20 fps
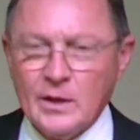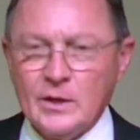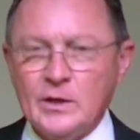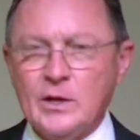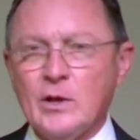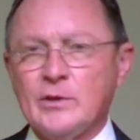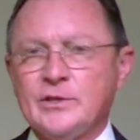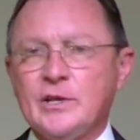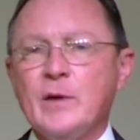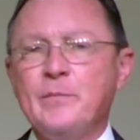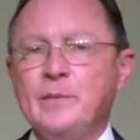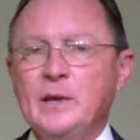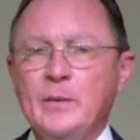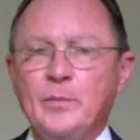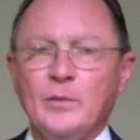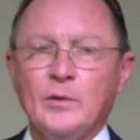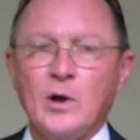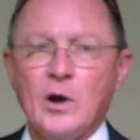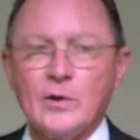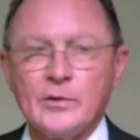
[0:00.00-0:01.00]
You know, some
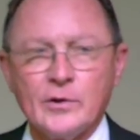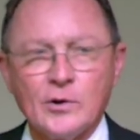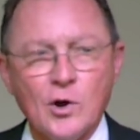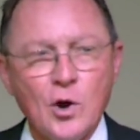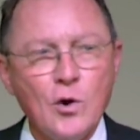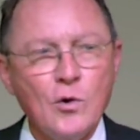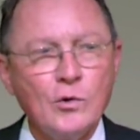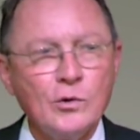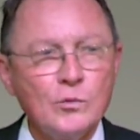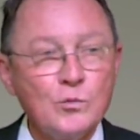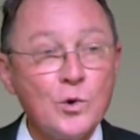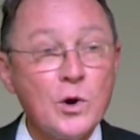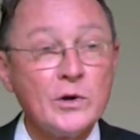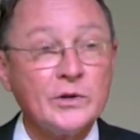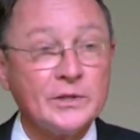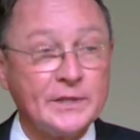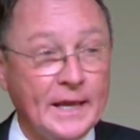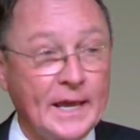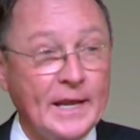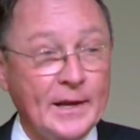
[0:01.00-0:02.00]
people are their own
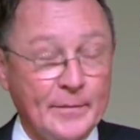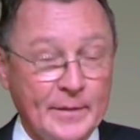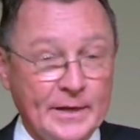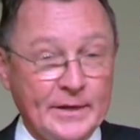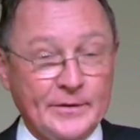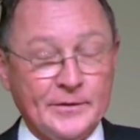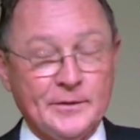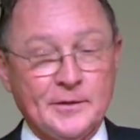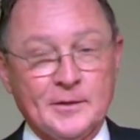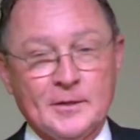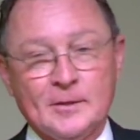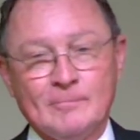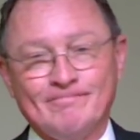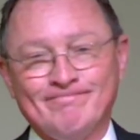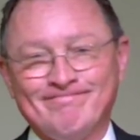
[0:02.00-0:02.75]
worst enemies